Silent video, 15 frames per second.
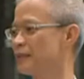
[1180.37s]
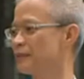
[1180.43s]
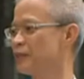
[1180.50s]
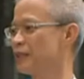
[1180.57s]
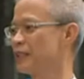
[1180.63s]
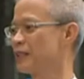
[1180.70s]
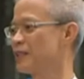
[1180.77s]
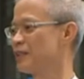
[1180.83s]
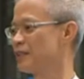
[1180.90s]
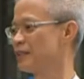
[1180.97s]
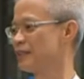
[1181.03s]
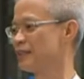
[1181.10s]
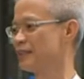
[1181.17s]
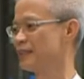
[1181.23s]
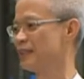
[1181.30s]
what I
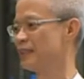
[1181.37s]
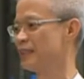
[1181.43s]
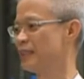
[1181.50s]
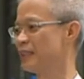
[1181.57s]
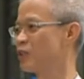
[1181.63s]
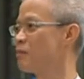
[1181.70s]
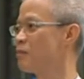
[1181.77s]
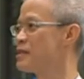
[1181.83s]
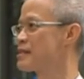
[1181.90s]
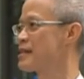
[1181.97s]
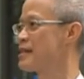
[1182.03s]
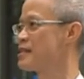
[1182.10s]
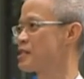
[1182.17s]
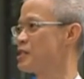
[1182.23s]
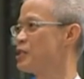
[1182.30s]
call a common
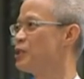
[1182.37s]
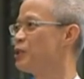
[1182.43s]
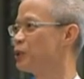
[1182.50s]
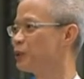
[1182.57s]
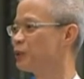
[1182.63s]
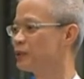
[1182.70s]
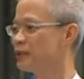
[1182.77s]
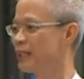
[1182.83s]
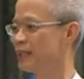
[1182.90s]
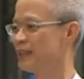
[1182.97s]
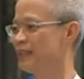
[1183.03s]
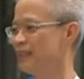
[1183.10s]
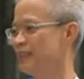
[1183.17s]
sense in you that.